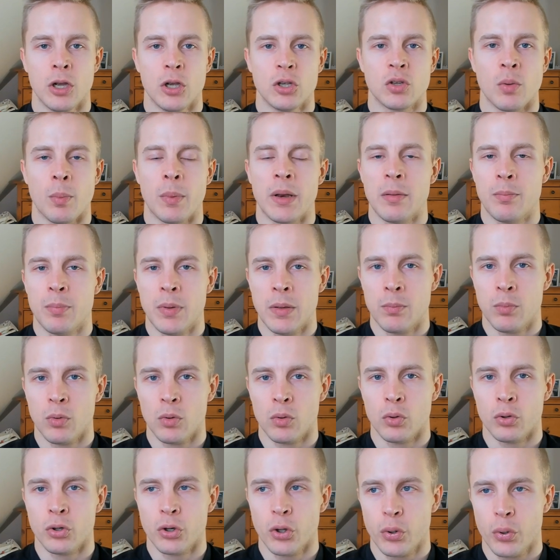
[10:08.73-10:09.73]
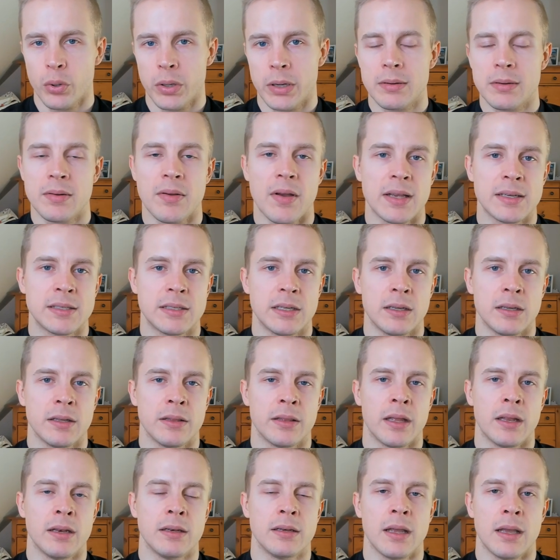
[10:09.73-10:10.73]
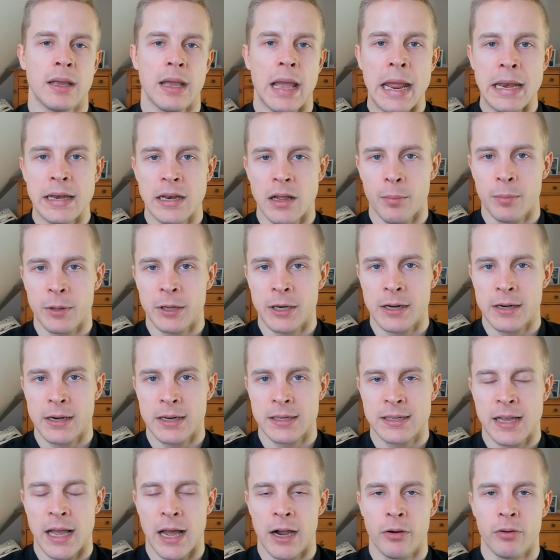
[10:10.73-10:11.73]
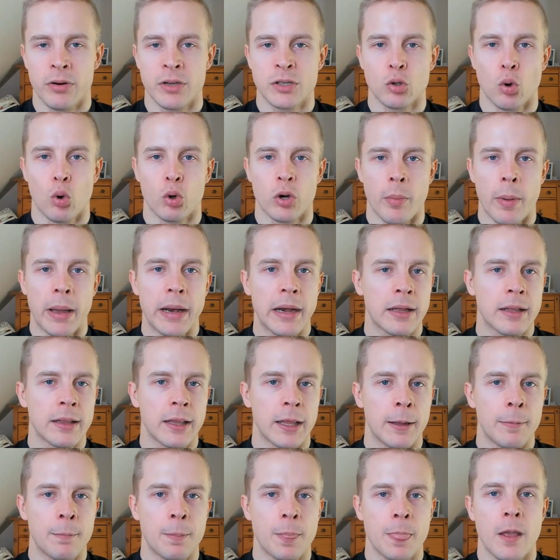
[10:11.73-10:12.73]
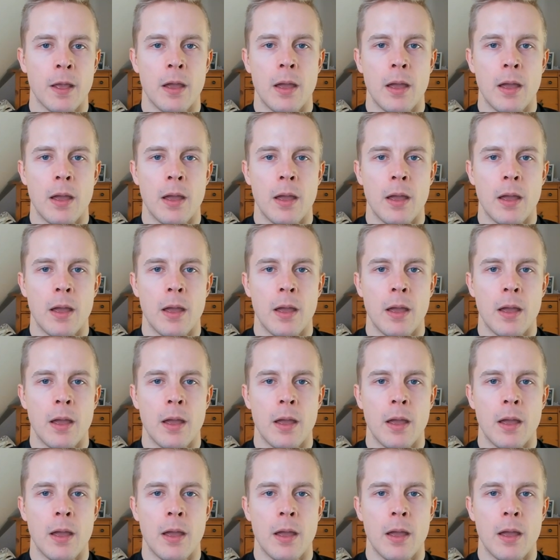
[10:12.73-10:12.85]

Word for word: So many people who do intermittent fasting, then they end up eating less calories automatically.